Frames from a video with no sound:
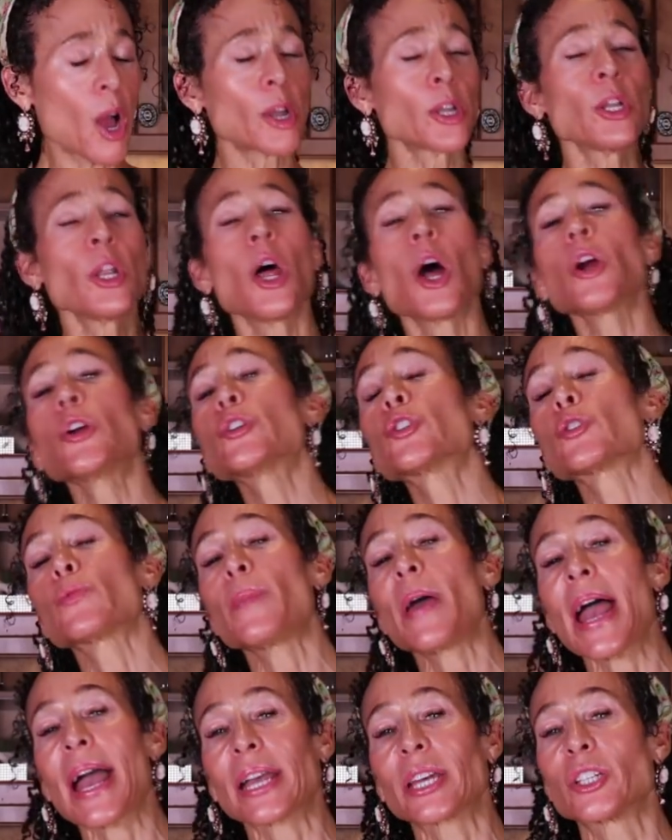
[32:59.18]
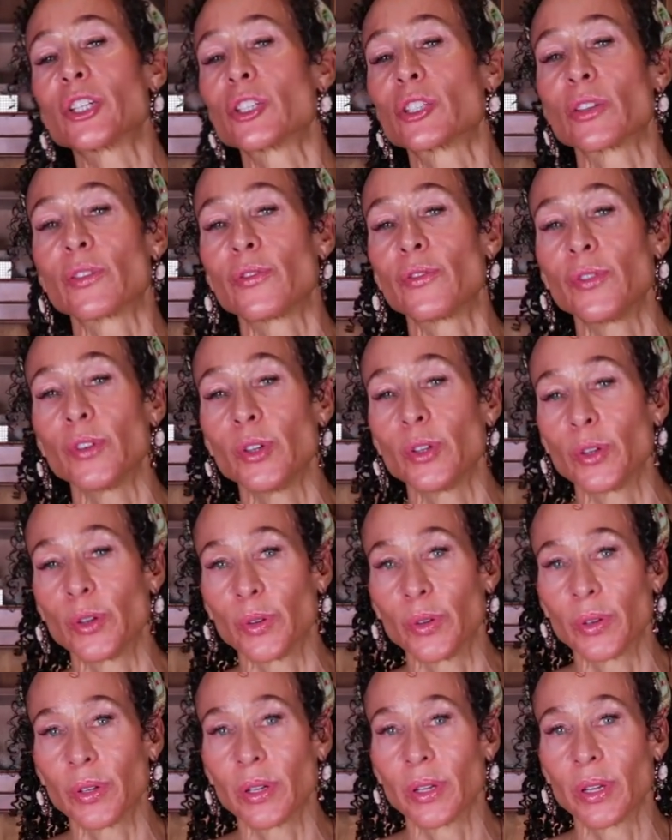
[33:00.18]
on larger packages of food.